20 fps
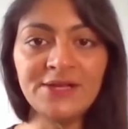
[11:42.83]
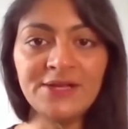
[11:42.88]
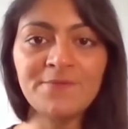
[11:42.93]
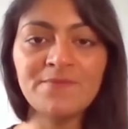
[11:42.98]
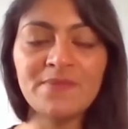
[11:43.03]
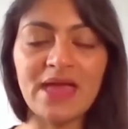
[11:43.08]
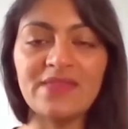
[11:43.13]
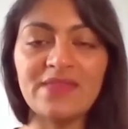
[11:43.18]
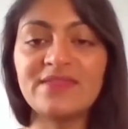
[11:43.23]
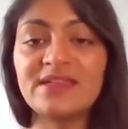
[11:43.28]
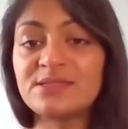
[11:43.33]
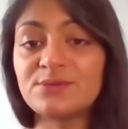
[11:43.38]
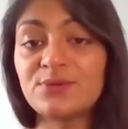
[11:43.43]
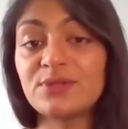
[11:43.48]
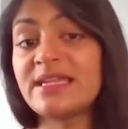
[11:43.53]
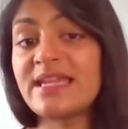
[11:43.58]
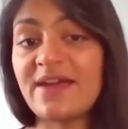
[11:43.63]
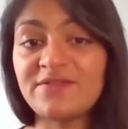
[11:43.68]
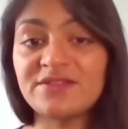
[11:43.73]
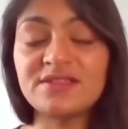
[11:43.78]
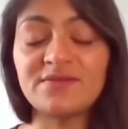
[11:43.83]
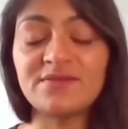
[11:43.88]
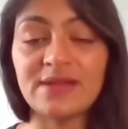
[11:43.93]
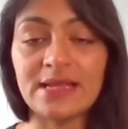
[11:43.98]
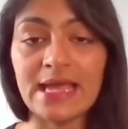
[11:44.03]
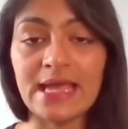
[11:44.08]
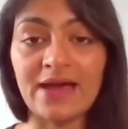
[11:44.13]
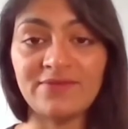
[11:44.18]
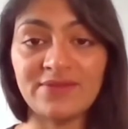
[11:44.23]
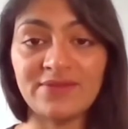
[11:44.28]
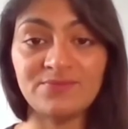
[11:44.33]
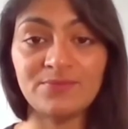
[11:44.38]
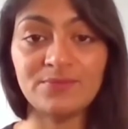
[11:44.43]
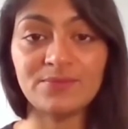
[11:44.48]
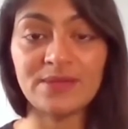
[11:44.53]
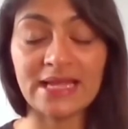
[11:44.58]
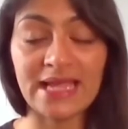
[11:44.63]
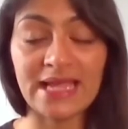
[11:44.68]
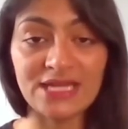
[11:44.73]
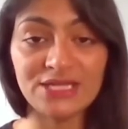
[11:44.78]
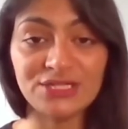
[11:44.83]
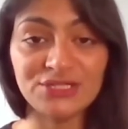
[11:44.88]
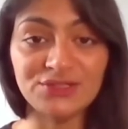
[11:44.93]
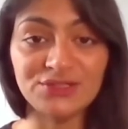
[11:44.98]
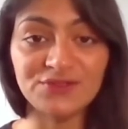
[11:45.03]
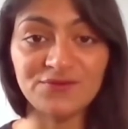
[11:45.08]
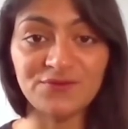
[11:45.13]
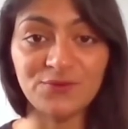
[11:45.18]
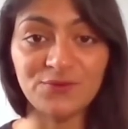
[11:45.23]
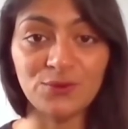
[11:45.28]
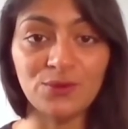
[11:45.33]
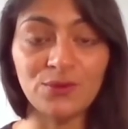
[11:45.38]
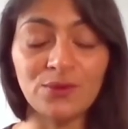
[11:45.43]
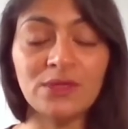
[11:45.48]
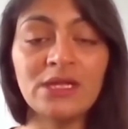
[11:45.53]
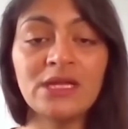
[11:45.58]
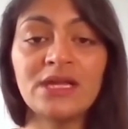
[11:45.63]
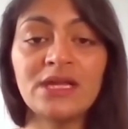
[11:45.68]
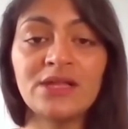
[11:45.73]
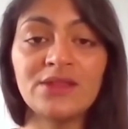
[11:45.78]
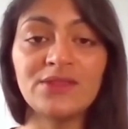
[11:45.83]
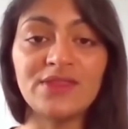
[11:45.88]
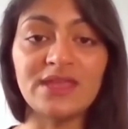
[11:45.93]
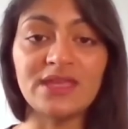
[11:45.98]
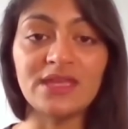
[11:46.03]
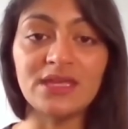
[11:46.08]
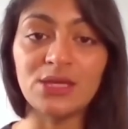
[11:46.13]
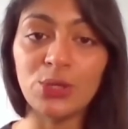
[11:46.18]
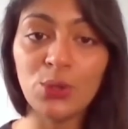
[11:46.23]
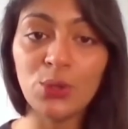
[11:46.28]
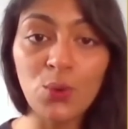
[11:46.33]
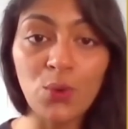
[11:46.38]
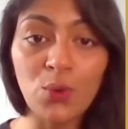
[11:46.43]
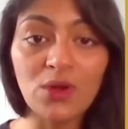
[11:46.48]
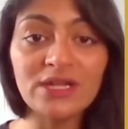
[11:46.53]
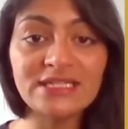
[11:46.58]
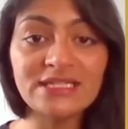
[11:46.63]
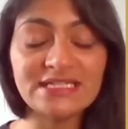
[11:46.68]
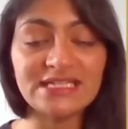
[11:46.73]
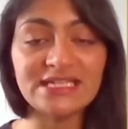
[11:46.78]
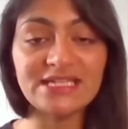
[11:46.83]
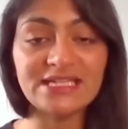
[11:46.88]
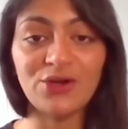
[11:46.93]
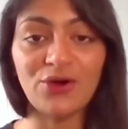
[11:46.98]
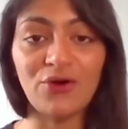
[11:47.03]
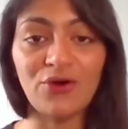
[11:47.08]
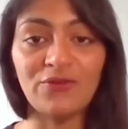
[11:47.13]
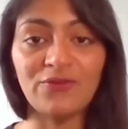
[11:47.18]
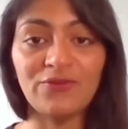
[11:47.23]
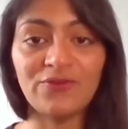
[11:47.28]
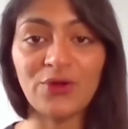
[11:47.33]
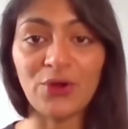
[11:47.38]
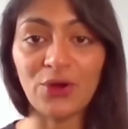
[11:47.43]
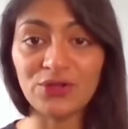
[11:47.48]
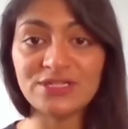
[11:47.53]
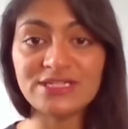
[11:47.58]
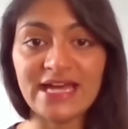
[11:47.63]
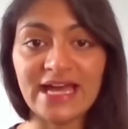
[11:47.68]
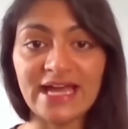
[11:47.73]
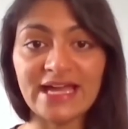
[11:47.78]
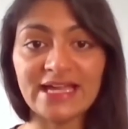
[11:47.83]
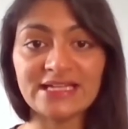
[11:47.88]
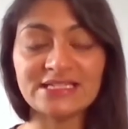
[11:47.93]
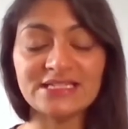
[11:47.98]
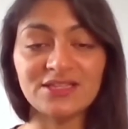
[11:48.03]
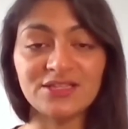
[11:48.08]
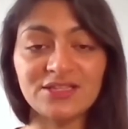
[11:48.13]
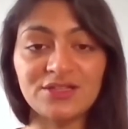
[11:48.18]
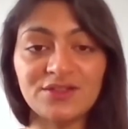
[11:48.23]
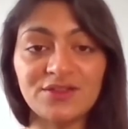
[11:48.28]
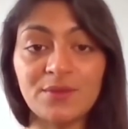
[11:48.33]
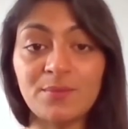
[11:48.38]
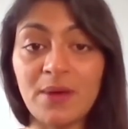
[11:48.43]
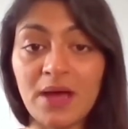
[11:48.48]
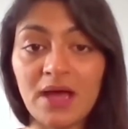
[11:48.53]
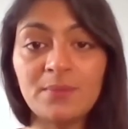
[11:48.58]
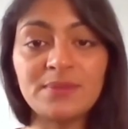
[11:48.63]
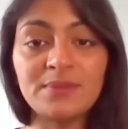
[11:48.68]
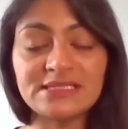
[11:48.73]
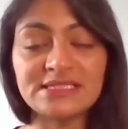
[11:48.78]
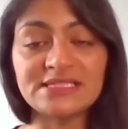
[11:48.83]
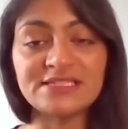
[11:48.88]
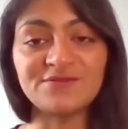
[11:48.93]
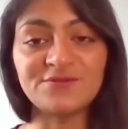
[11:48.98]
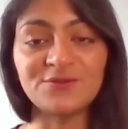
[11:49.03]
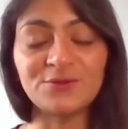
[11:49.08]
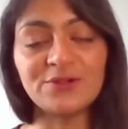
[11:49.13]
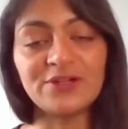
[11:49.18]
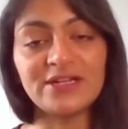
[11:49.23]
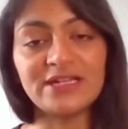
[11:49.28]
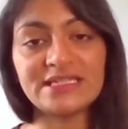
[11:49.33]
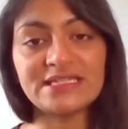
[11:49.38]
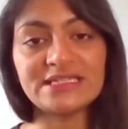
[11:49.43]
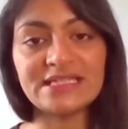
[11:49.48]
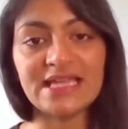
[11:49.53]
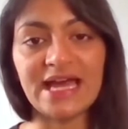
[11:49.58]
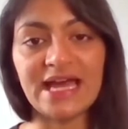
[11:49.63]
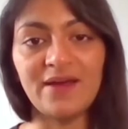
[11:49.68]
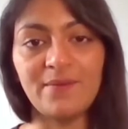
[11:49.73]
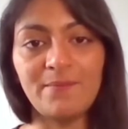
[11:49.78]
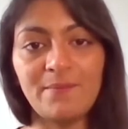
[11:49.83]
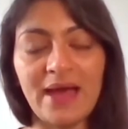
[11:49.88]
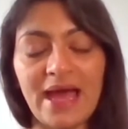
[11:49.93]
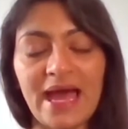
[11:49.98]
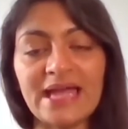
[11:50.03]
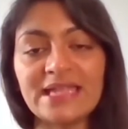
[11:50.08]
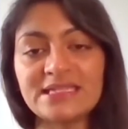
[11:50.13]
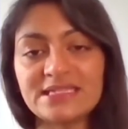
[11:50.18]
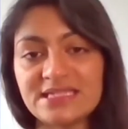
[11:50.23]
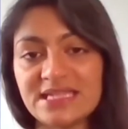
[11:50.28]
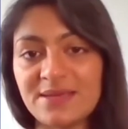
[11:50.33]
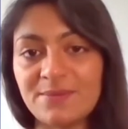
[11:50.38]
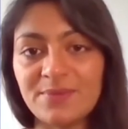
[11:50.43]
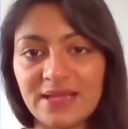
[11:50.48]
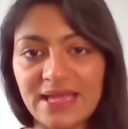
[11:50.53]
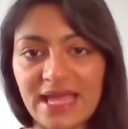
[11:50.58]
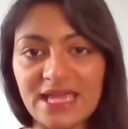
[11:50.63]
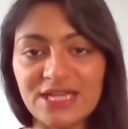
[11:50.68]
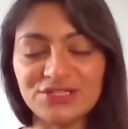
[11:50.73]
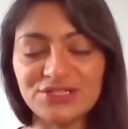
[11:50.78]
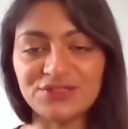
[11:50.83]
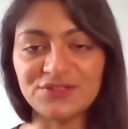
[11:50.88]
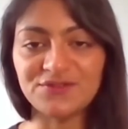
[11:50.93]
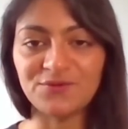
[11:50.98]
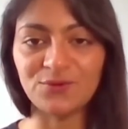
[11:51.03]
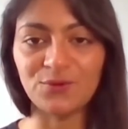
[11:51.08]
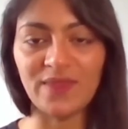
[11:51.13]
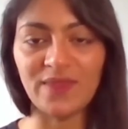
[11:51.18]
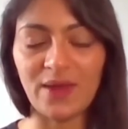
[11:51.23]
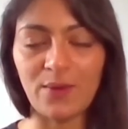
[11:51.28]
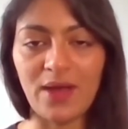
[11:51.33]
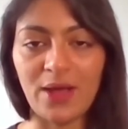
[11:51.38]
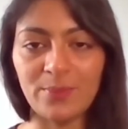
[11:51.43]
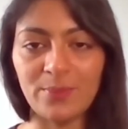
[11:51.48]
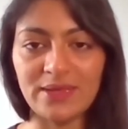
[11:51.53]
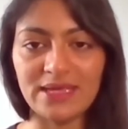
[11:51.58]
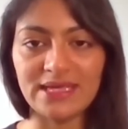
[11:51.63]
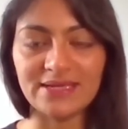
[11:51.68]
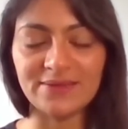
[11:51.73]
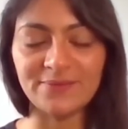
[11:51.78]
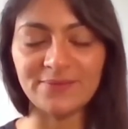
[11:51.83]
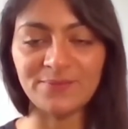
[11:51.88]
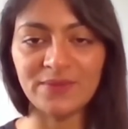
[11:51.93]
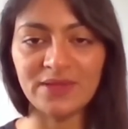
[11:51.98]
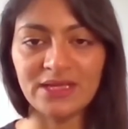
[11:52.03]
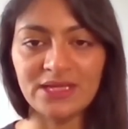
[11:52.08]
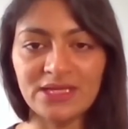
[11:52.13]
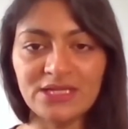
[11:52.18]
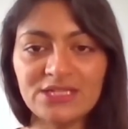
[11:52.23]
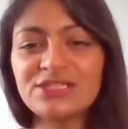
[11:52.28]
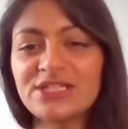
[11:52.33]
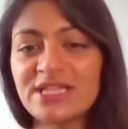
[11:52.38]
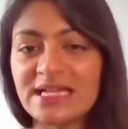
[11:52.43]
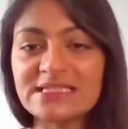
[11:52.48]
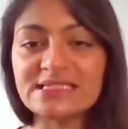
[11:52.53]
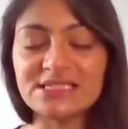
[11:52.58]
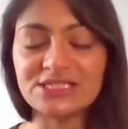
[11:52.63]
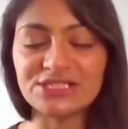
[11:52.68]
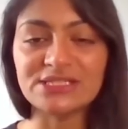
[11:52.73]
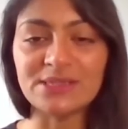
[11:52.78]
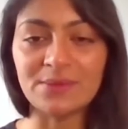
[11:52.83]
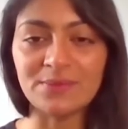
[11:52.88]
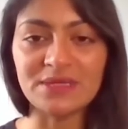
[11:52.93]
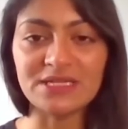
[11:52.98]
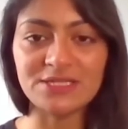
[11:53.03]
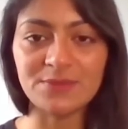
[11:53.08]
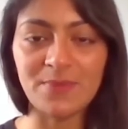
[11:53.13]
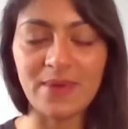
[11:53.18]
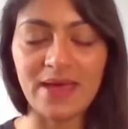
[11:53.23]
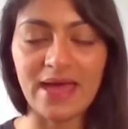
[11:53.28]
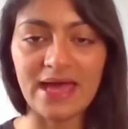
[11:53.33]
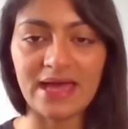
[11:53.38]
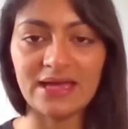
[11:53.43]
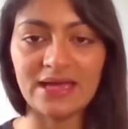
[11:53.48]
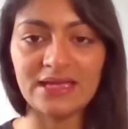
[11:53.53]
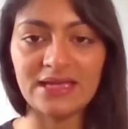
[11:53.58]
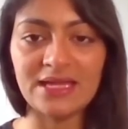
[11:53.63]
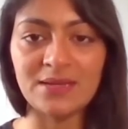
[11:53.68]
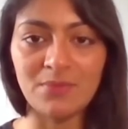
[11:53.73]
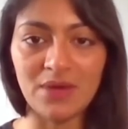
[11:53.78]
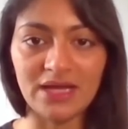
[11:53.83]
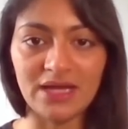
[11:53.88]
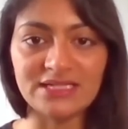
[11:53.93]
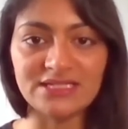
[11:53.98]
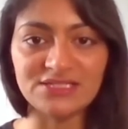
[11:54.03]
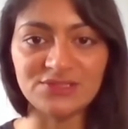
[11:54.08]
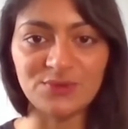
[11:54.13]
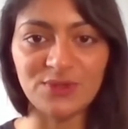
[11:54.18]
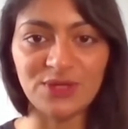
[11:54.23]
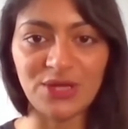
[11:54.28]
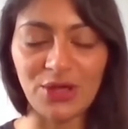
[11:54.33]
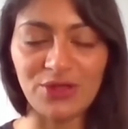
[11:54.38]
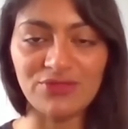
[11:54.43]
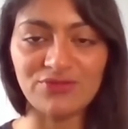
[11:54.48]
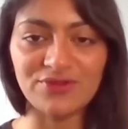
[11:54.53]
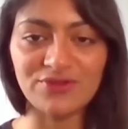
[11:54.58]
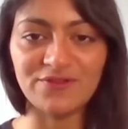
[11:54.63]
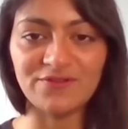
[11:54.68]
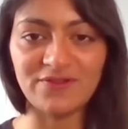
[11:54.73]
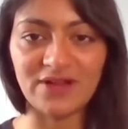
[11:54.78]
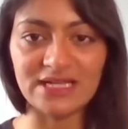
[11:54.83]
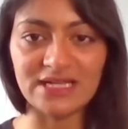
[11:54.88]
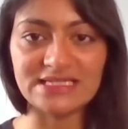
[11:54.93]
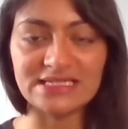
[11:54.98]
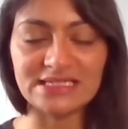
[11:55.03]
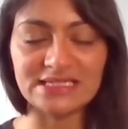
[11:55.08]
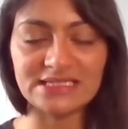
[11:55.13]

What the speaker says: And this will inevitably have implications for the quality of contact, the purposes for it, and the implications for their well-being. So that's just something to bear in mind as we go through the findings.